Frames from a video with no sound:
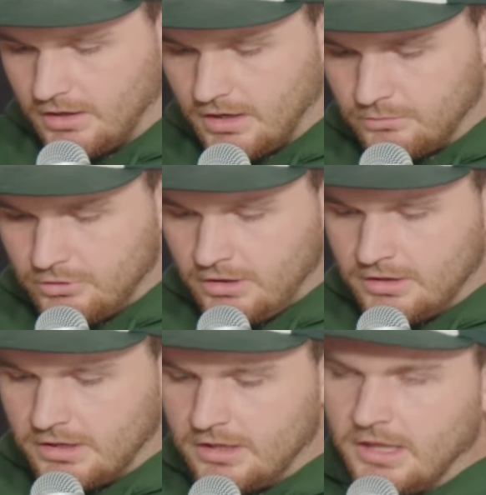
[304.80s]
I
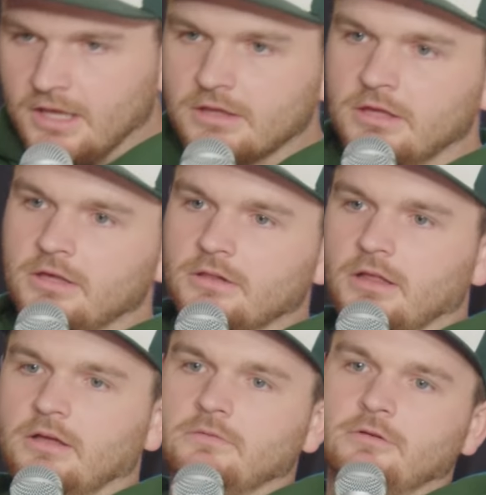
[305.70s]
realized I had that kink
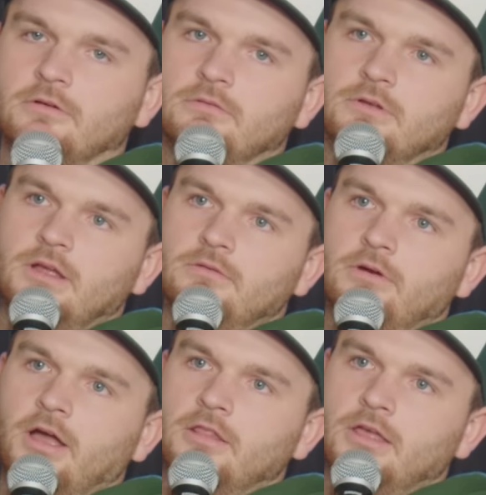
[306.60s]
level whenever
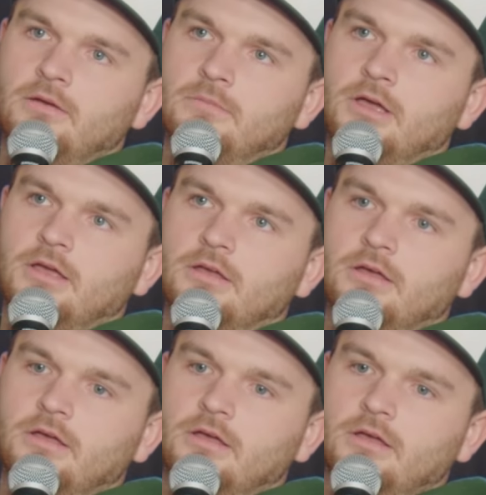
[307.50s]
I was at my
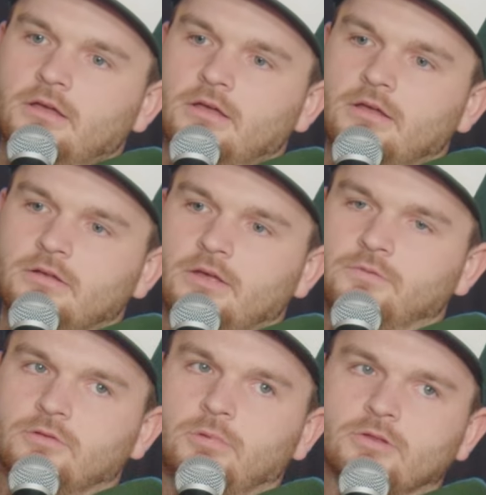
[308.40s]
uh,
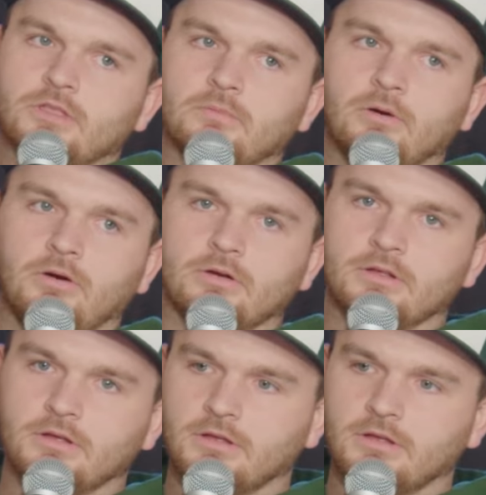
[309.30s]
nephew's birthday party.